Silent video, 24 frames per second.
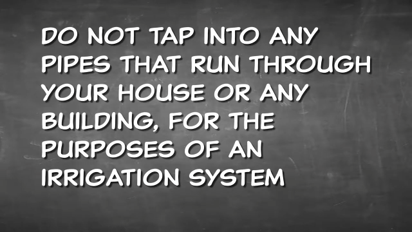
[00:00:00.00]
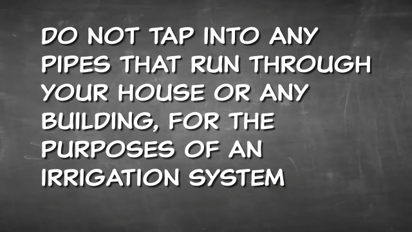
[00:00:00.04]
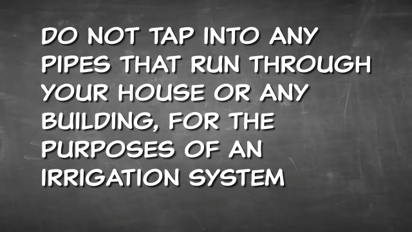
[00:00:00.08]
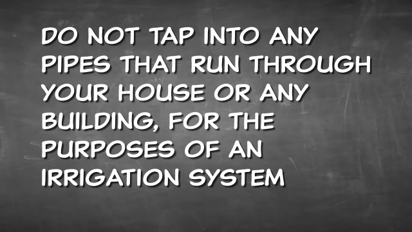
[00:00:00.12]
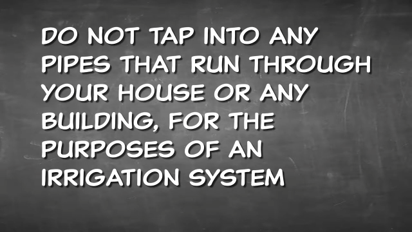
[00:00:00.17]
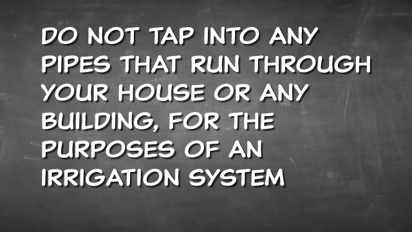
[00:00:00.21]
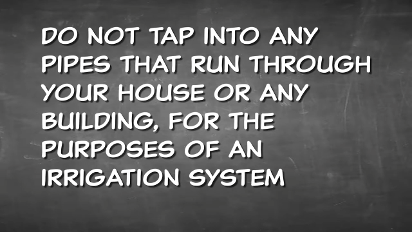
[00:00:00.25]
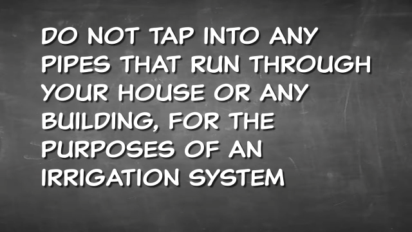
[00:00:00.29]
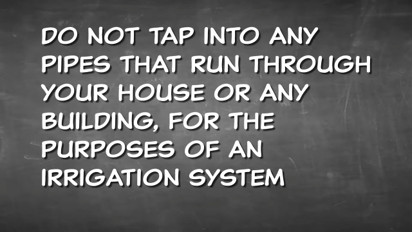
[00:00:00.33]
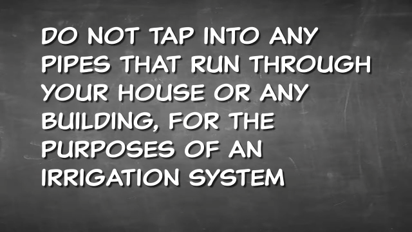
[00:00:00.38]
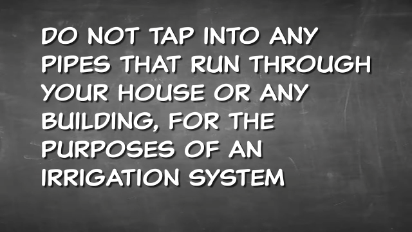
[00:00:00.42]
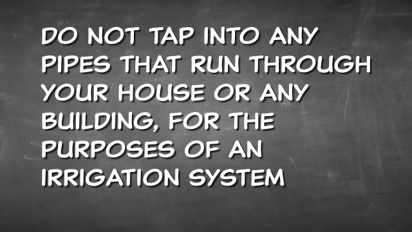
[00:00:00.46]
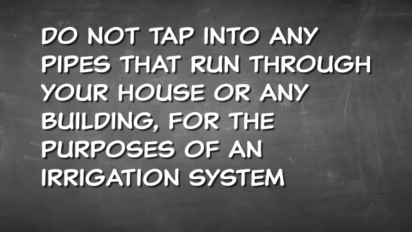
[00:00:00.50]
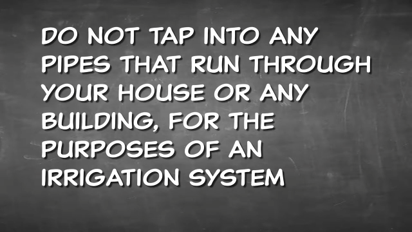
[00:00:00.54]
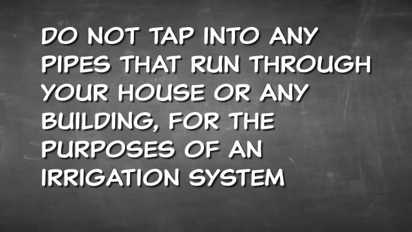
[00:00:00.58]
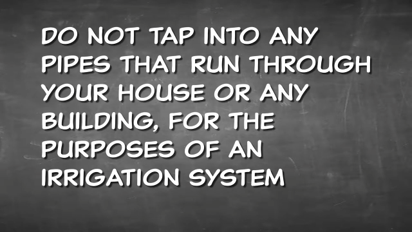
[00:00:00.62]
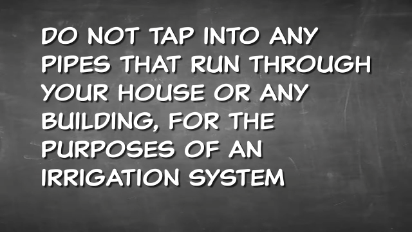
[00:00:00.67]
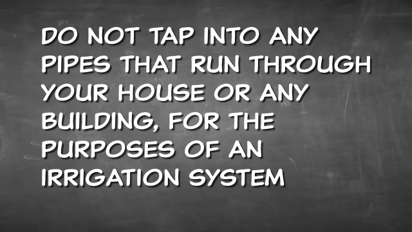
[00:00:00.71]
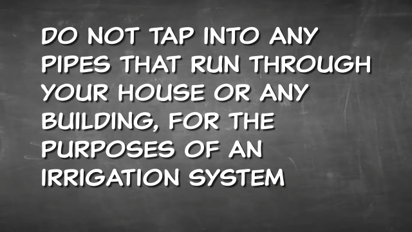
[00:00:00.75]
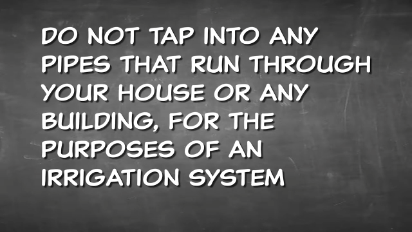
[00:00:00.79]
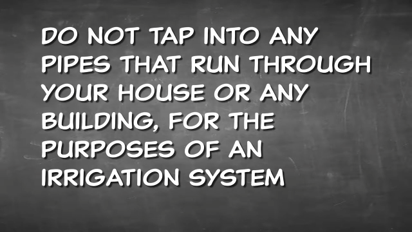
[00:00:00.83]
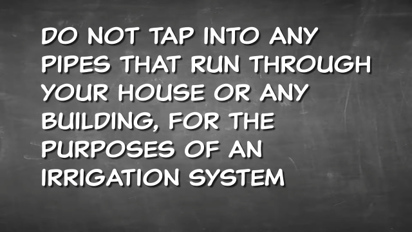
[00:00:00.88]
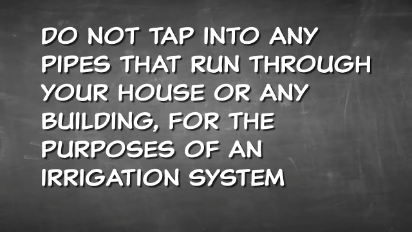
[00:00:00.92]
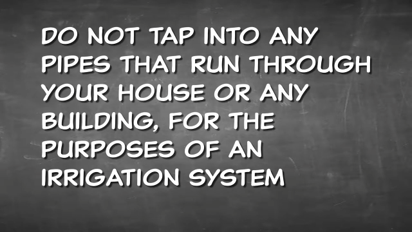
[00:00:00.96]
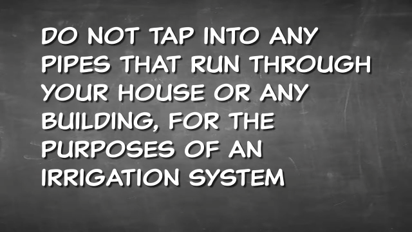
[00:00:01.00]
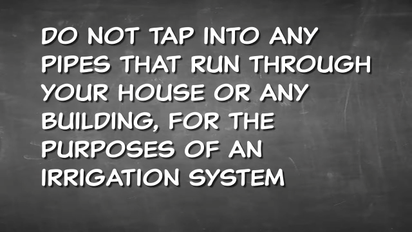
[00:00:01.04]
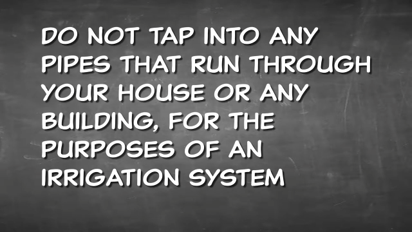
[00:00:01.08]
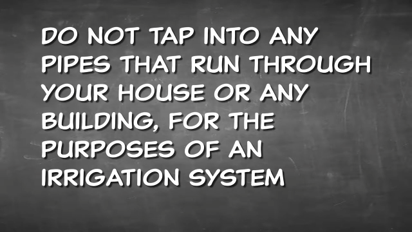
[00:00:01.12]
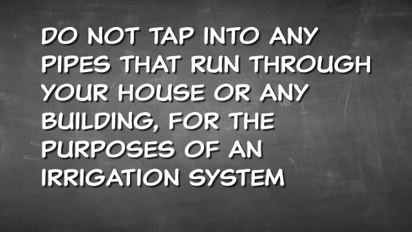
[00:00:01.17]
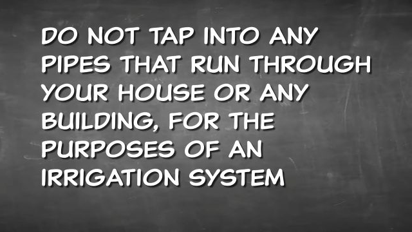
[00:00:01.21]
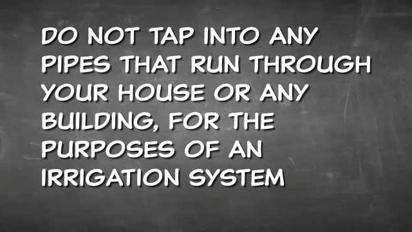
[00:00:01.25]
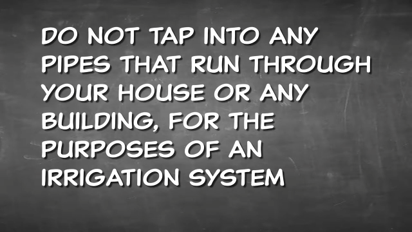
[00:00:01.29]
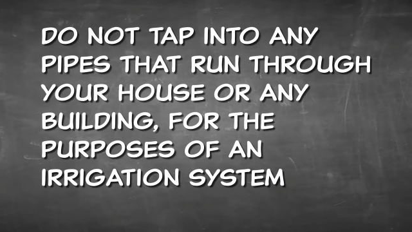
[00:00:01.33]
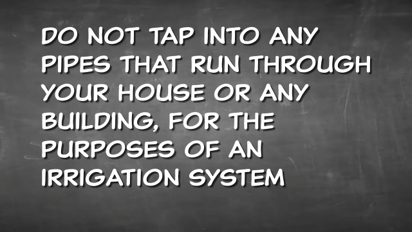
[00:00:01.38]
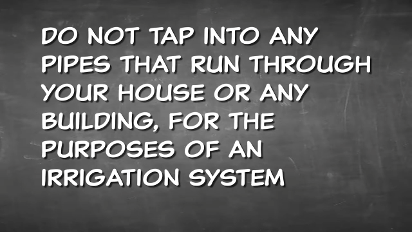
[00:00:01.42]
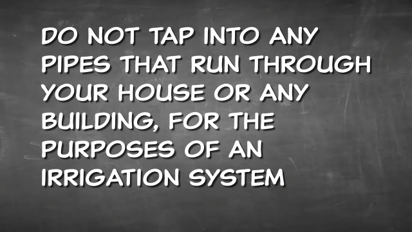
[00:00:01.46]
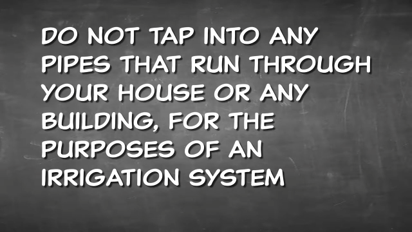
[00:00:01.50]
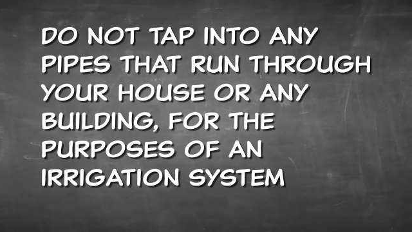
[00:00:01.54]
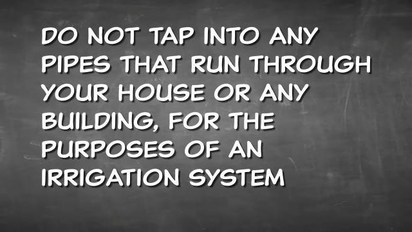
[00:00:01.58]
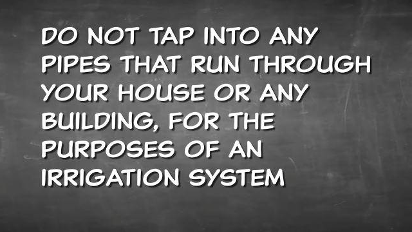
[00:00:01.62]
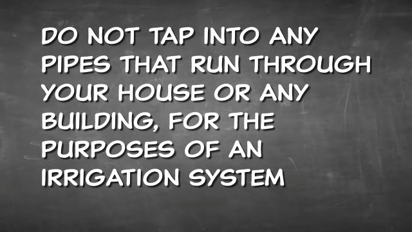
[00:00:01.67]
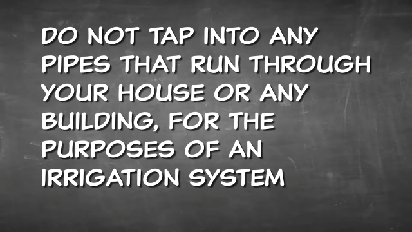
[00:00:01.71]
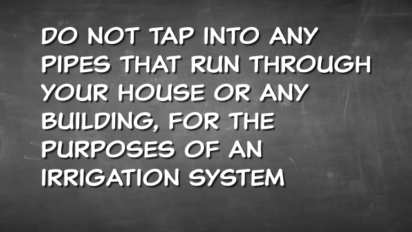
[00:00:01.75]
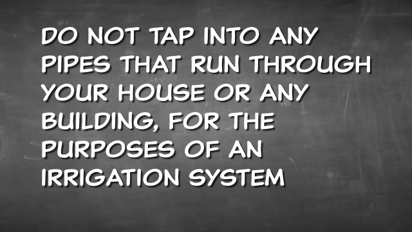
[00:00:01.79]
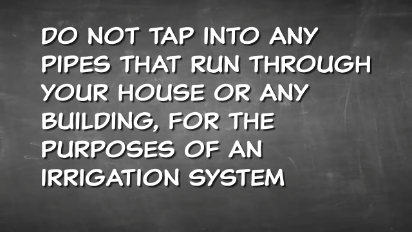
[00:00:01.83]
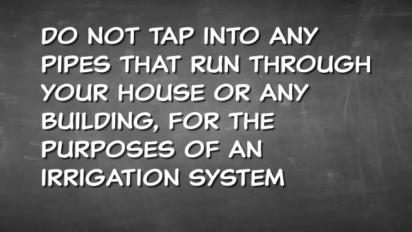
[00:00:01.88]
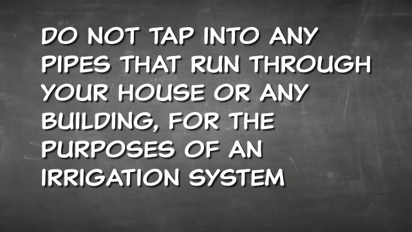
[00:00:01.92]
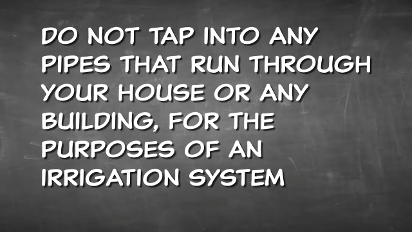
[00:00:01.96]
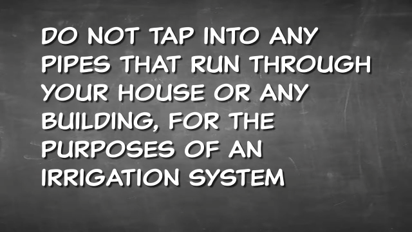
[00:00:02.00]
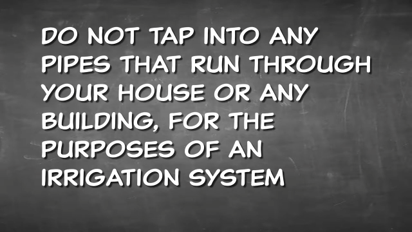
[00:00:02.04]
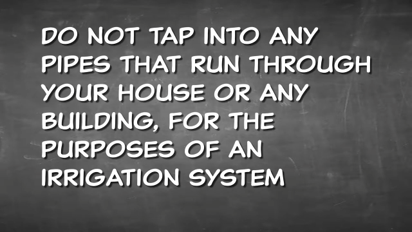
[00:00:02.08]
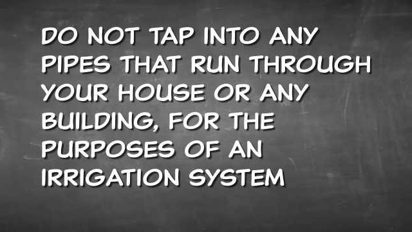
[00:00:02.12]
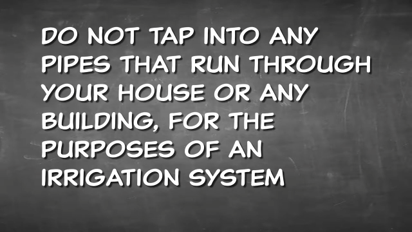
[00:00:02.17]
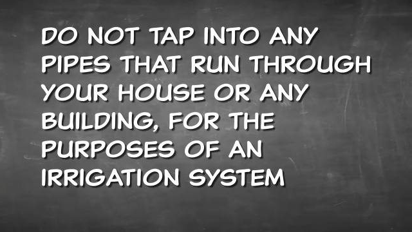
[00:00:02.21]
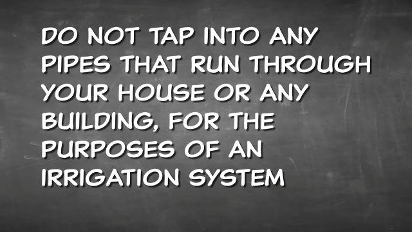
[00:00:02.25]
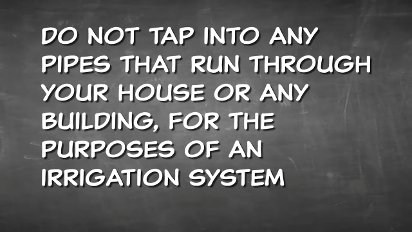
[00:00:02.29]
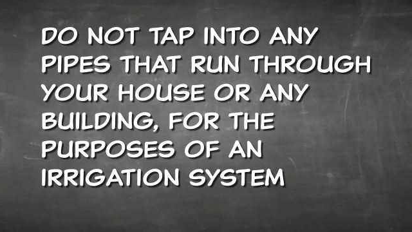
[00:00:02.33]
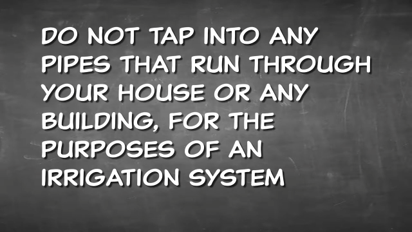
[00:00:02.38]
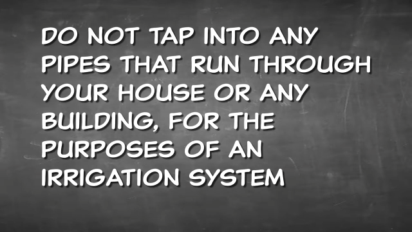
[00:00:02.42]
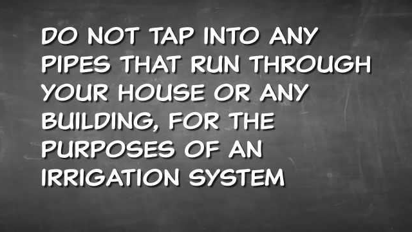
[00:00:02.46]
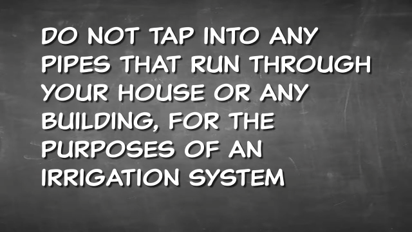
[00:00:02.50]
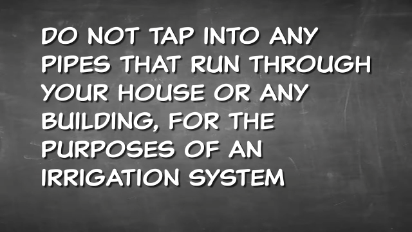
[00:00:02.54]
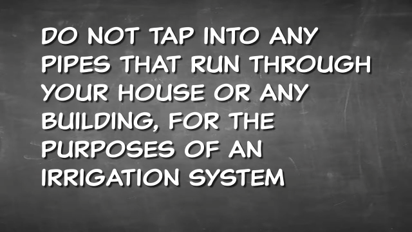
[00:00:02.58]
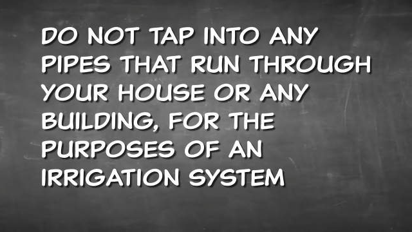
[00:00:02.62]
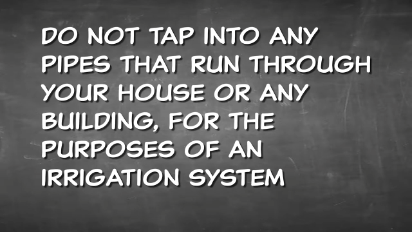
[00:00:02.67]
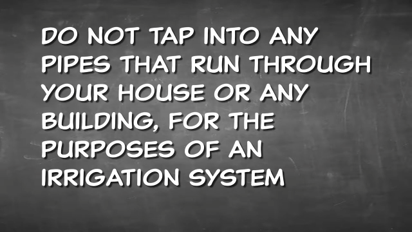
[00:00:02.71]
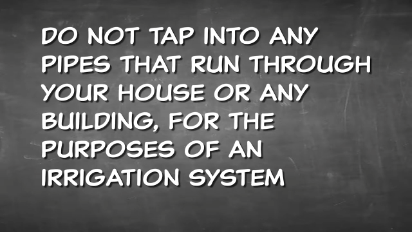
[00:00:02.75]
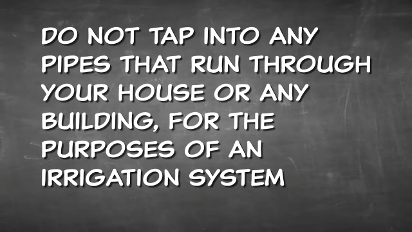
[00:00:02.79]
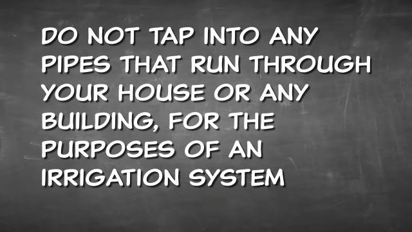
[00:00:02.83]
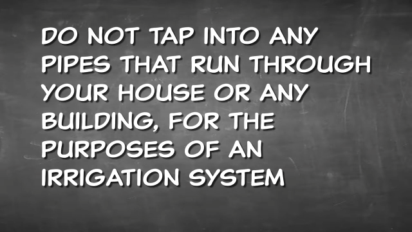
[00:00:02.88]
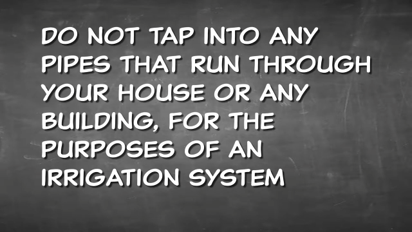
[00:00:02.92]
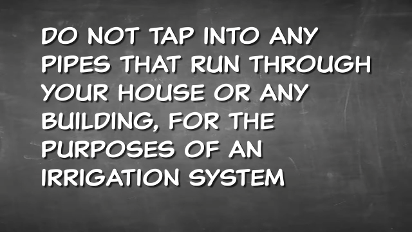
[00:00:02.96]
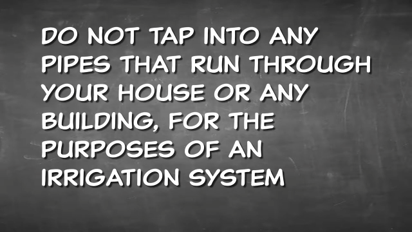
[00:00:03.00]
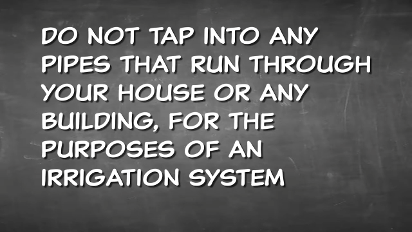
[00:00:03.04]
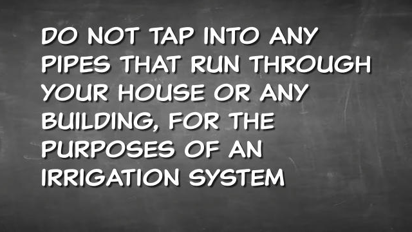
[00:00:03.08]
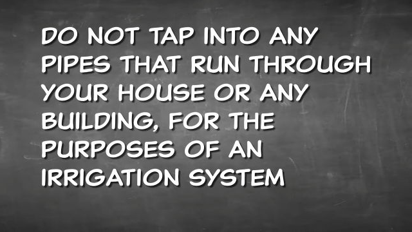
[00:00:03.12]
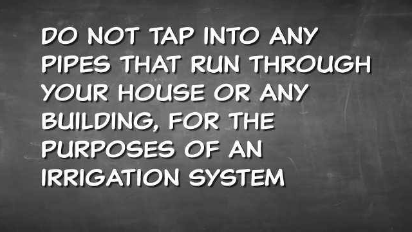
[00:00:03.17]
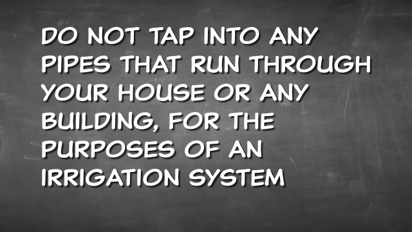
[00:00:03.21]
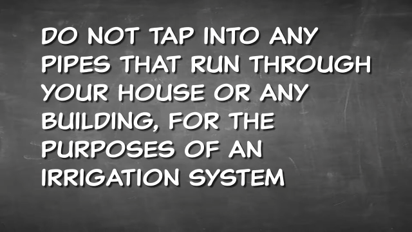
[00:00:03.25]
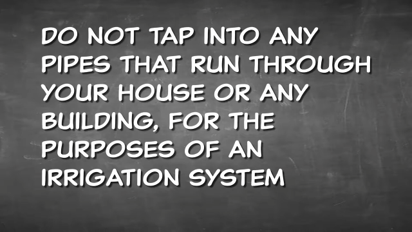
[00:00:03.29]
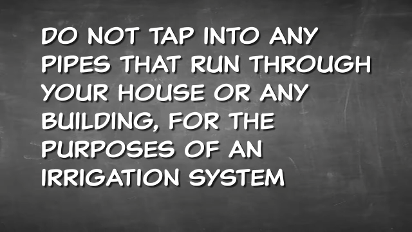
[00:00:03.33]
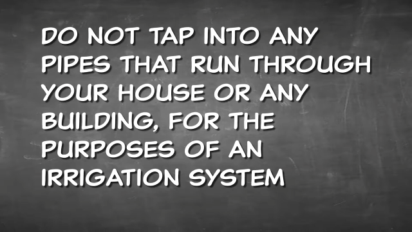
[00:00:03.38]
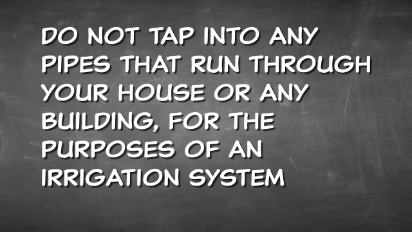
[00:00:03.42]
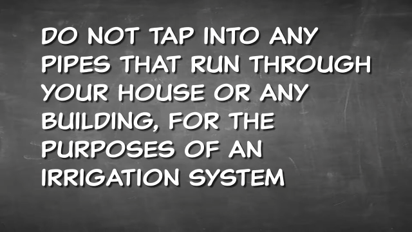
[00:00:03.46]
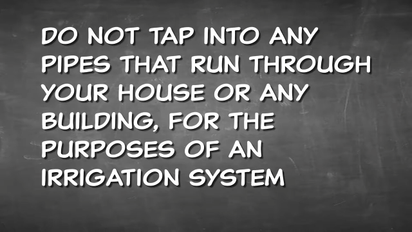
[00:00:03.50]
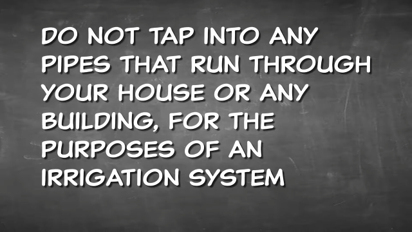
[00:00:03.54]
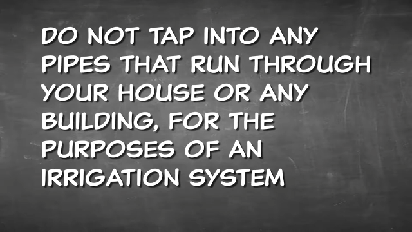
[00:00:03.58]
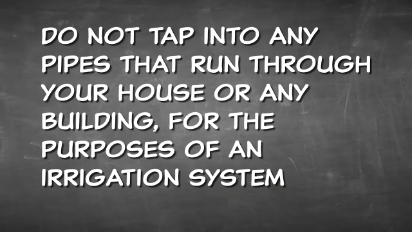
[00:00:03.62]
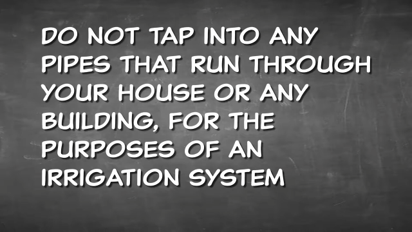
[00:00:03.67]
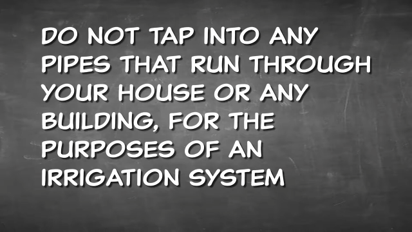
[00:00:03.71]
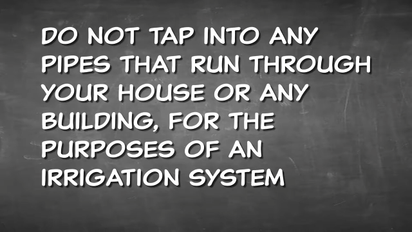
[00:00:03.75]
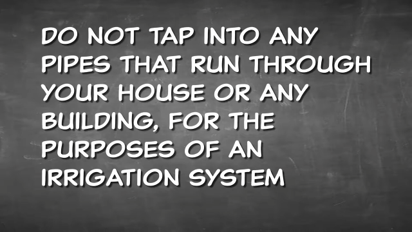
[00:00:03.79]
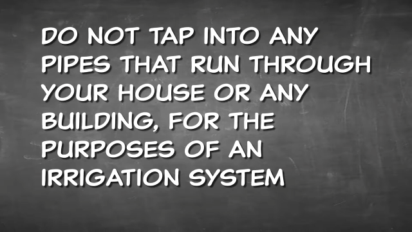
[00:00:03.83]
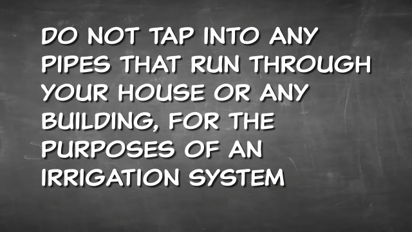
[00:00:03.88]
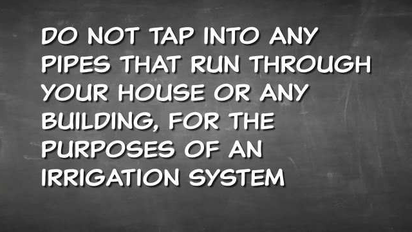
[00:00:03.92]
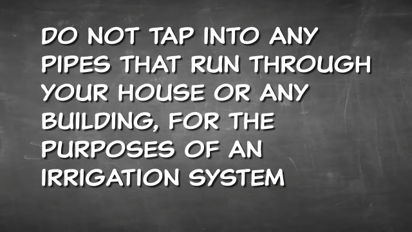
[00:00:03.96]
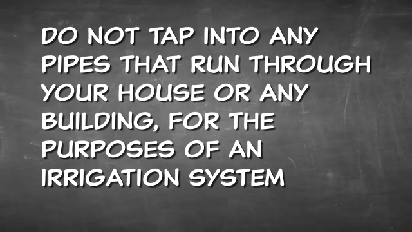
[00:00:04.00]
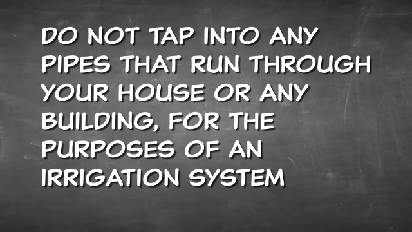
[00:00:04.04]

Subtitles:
Nobody's mouth can be seen.